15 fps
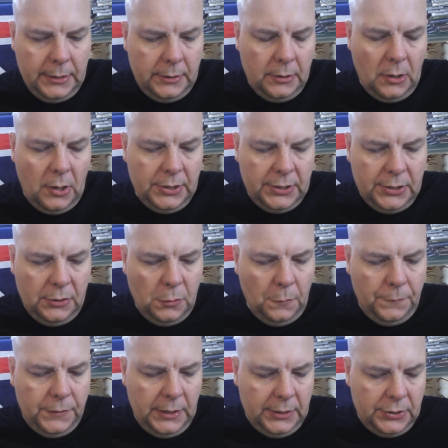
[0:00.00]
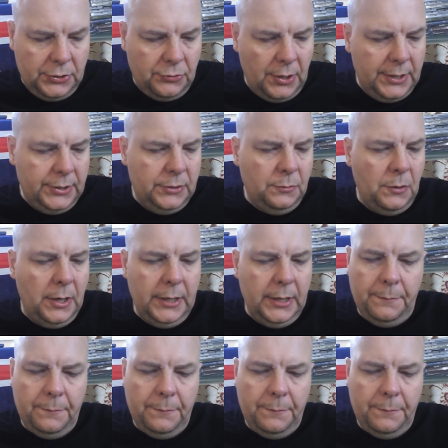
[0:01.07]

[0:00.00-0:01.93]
I just loved it straight away.